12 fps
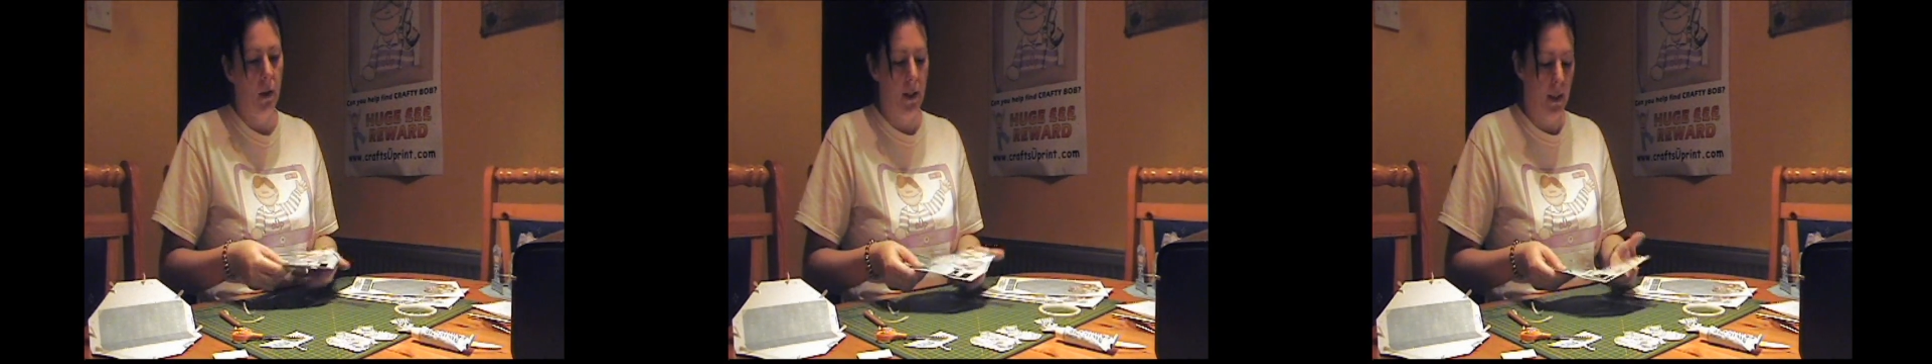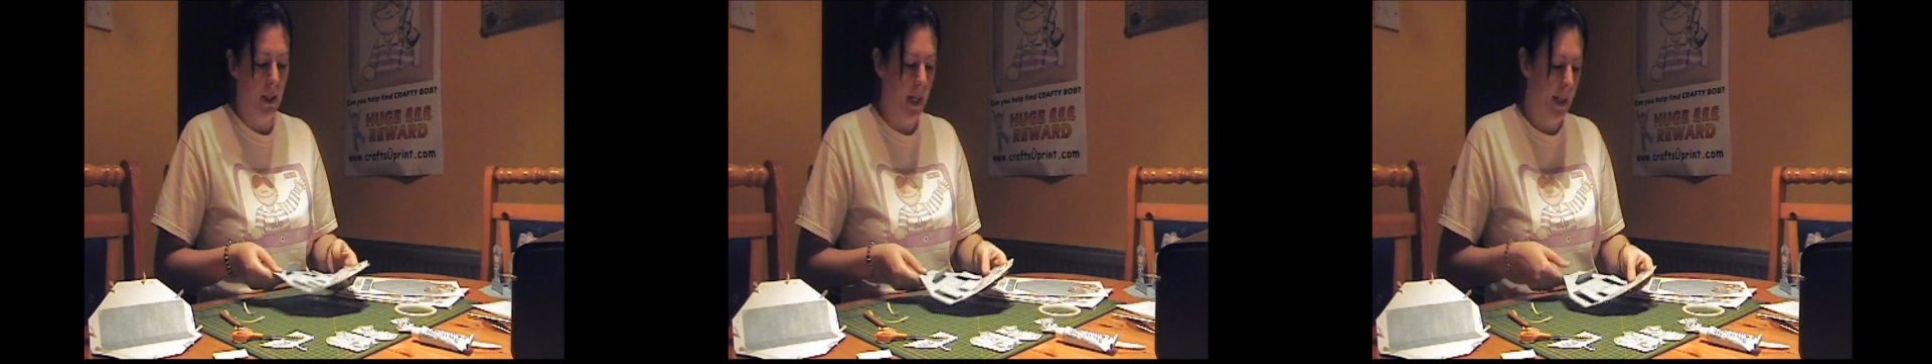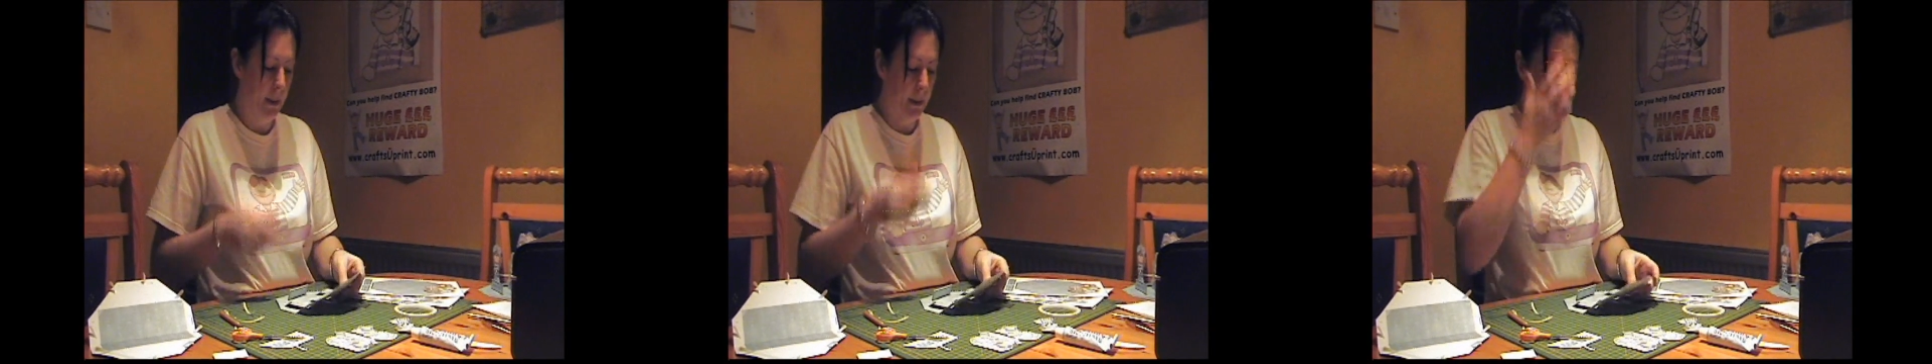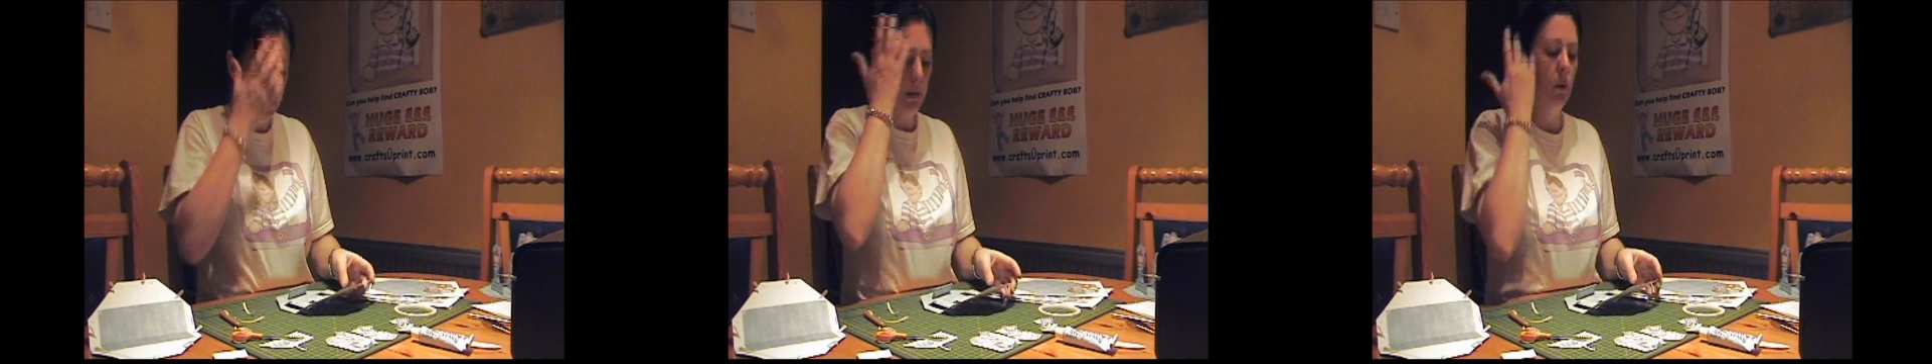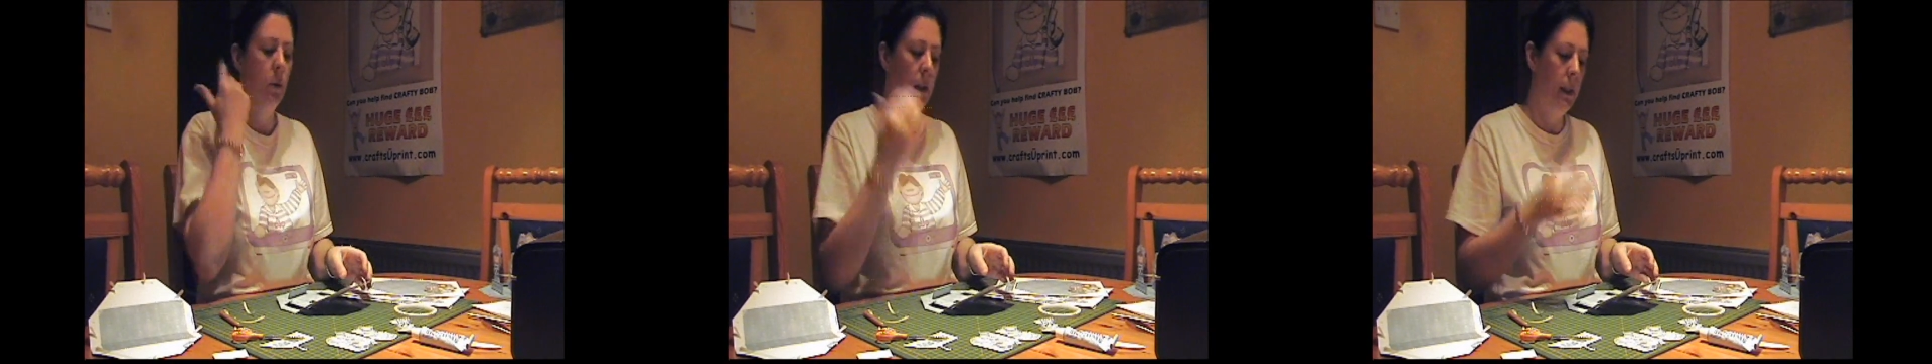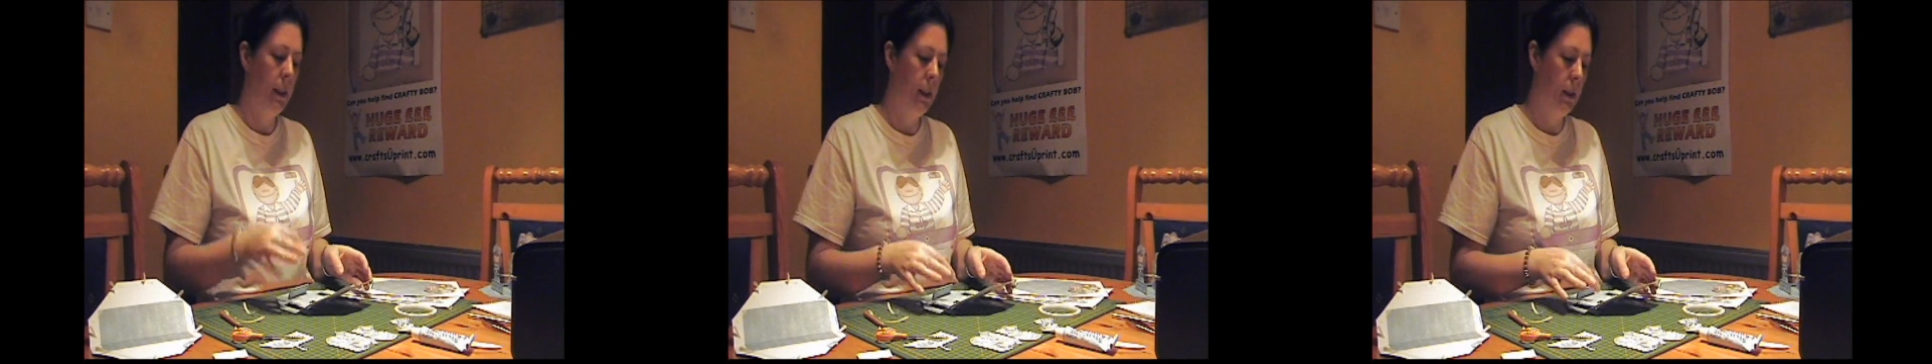Right, next
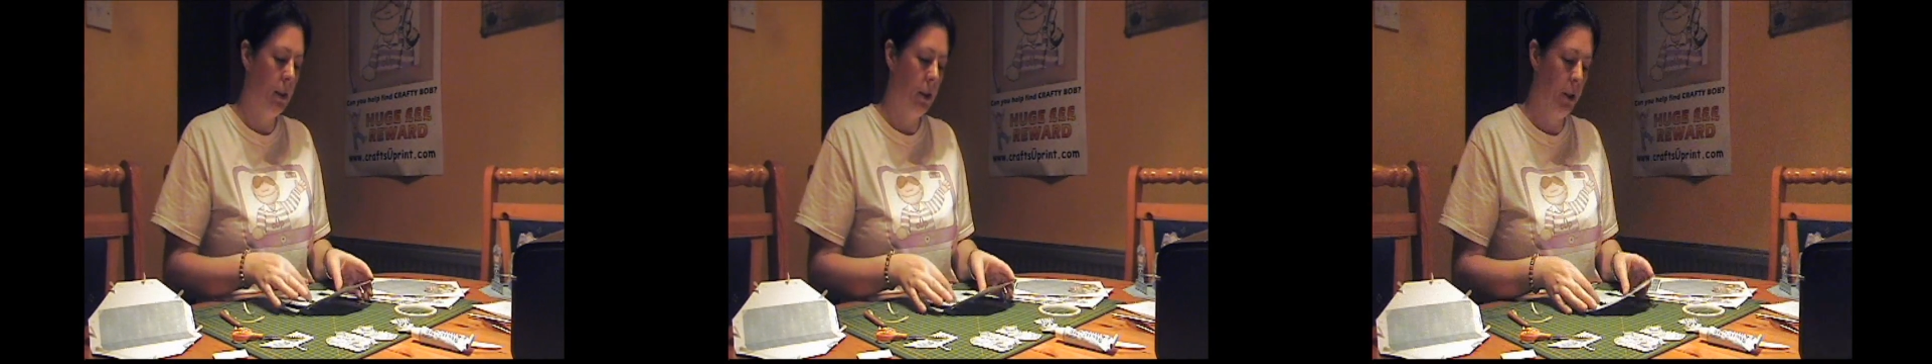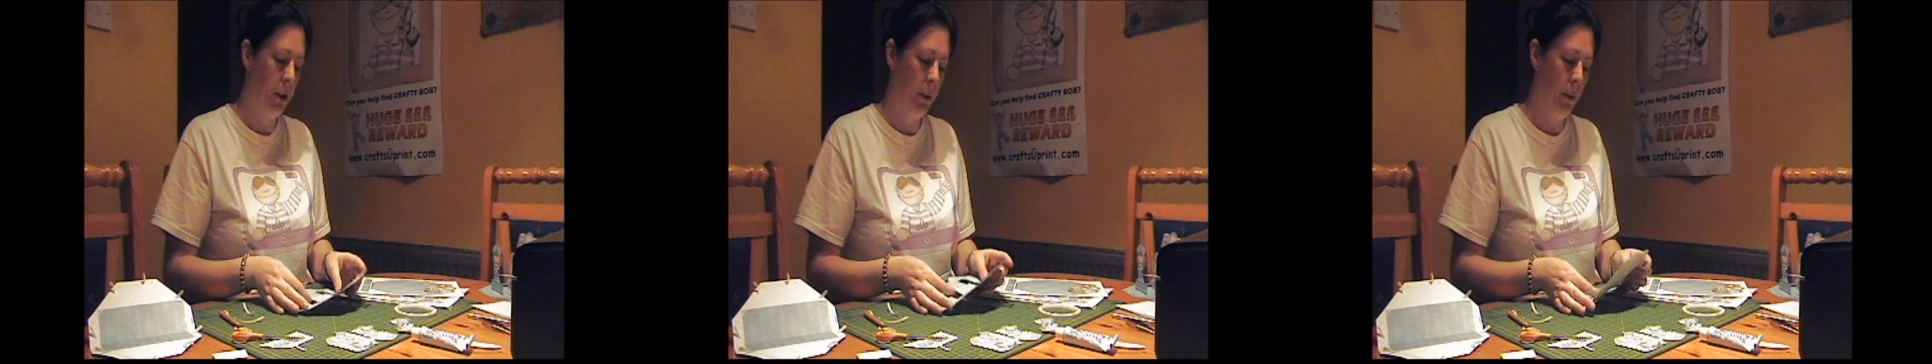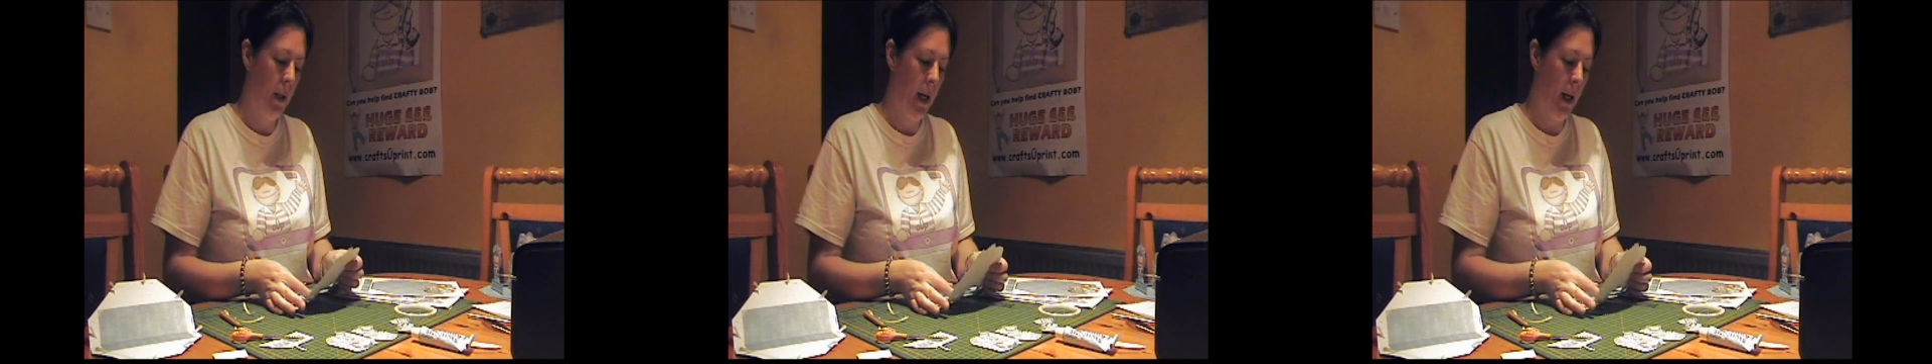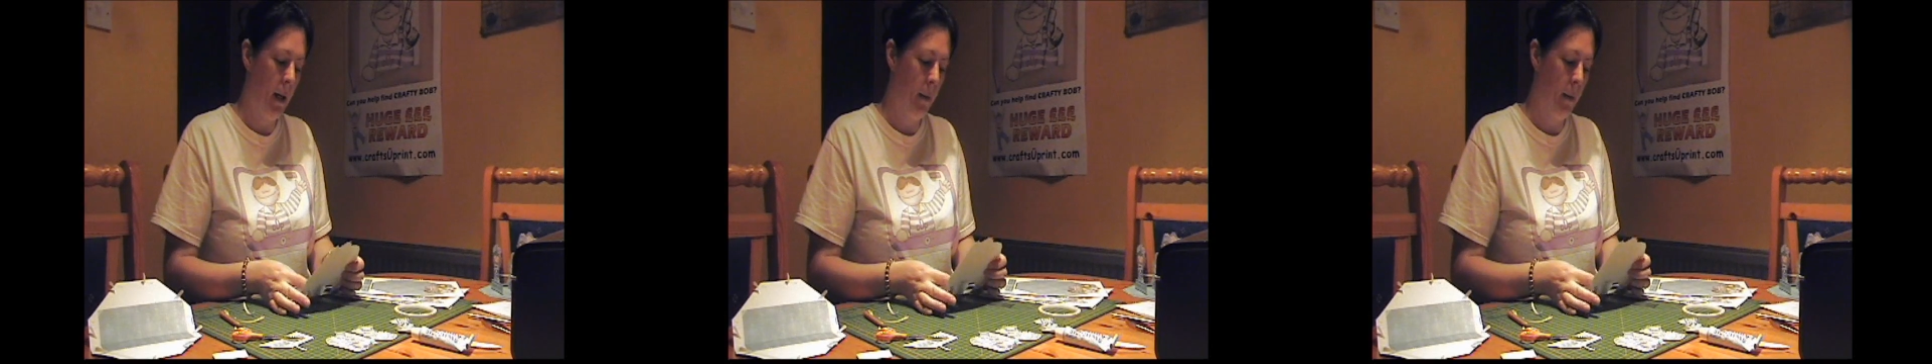what you need to do